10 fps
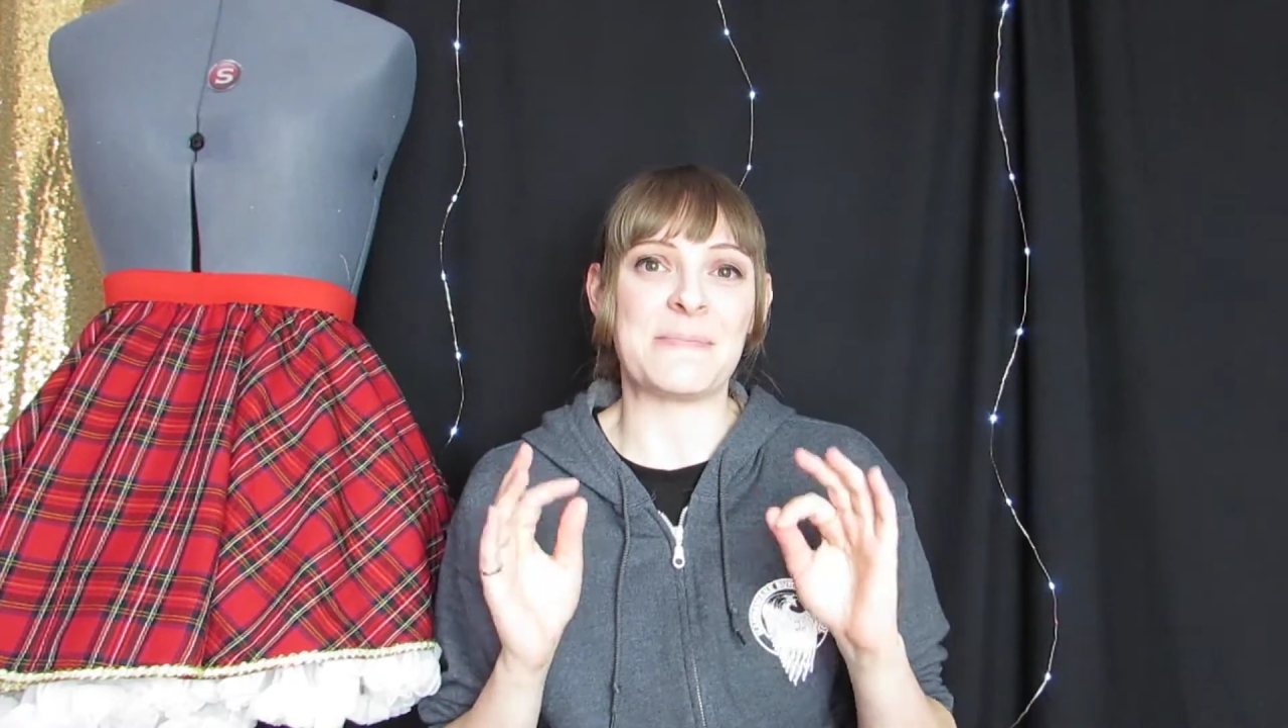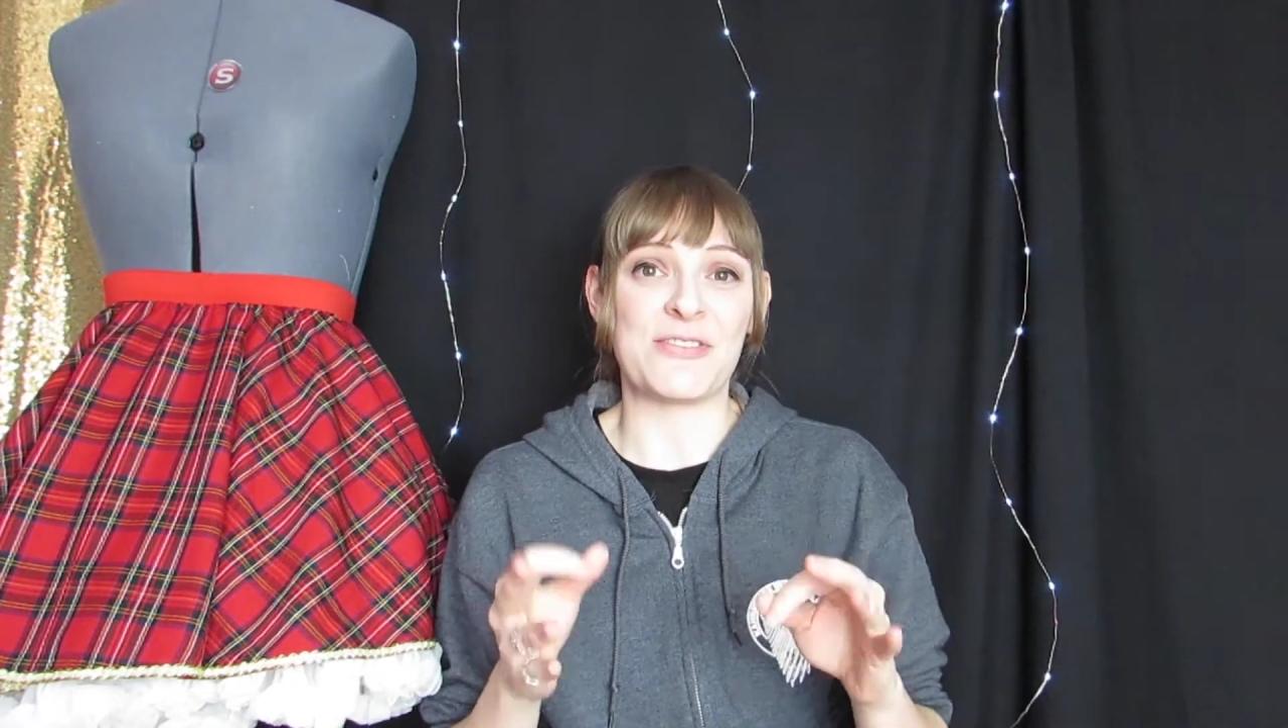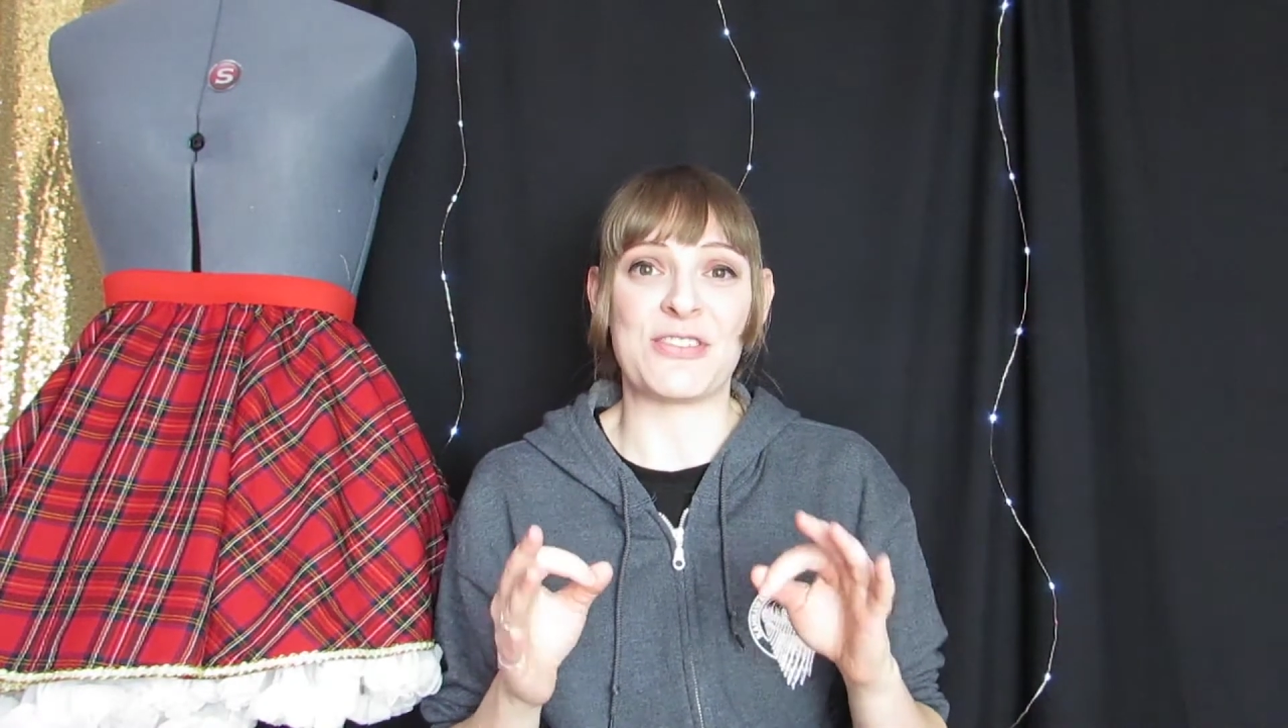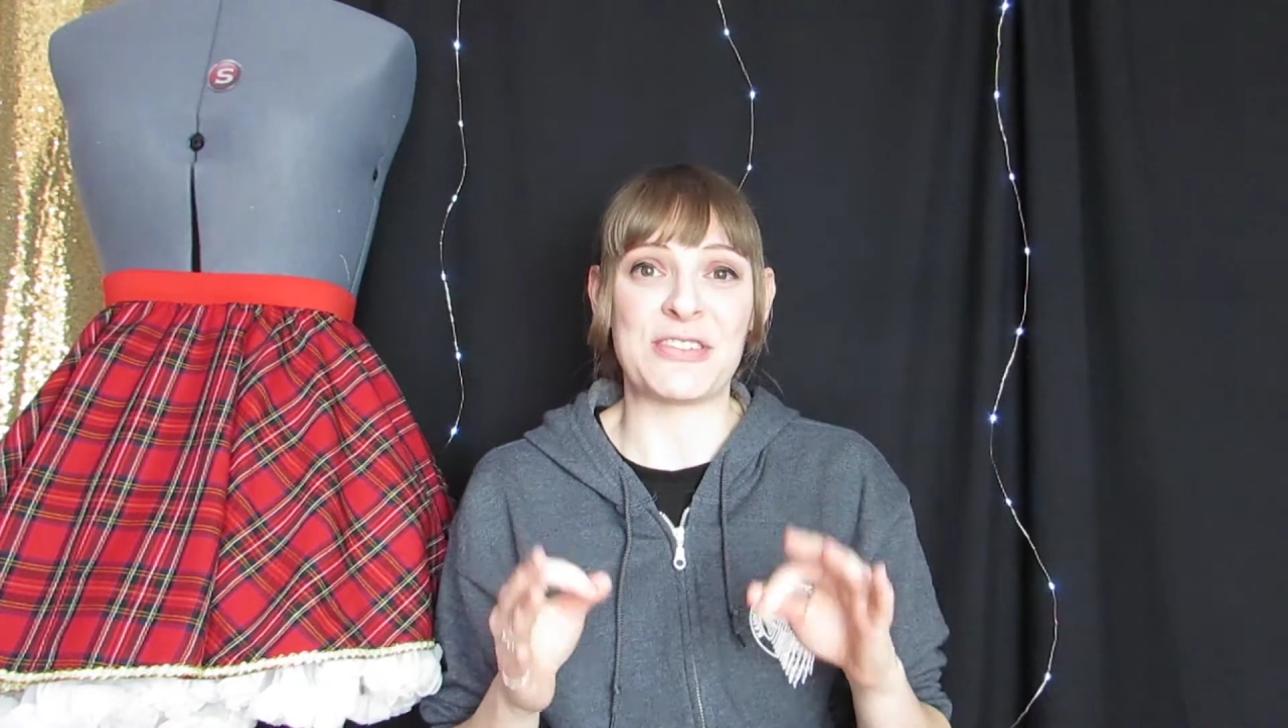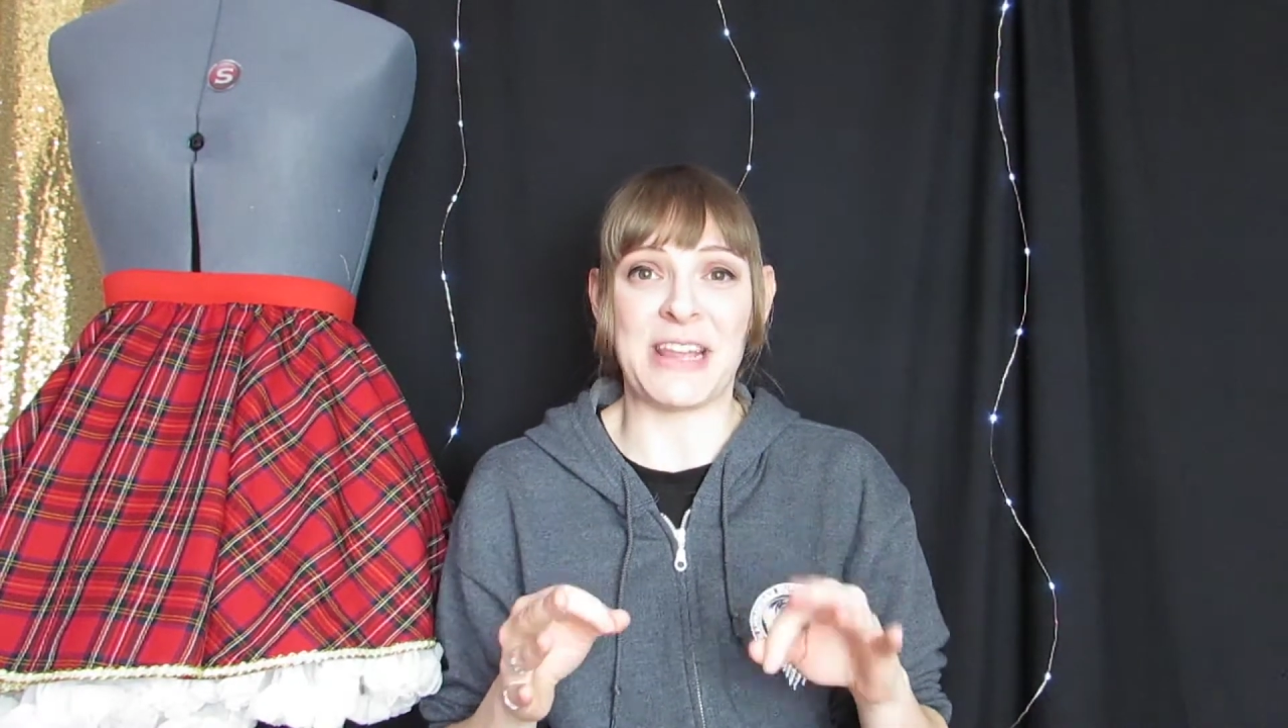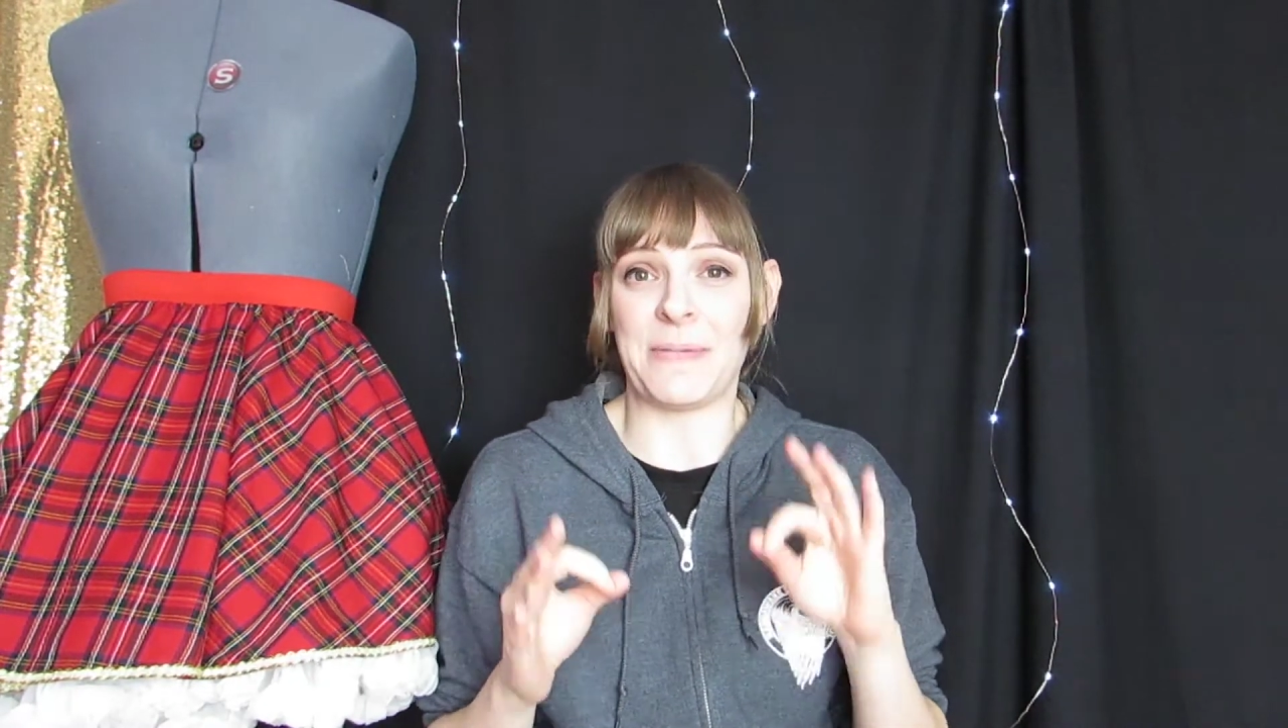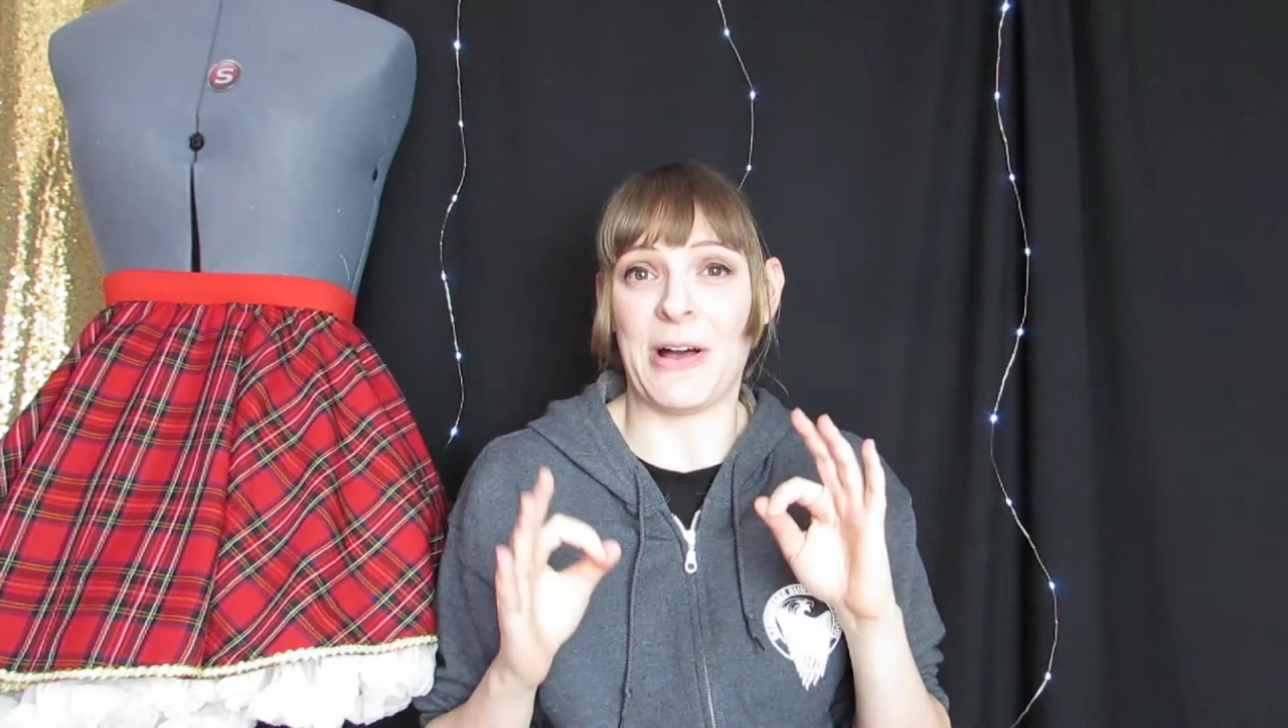measuring tape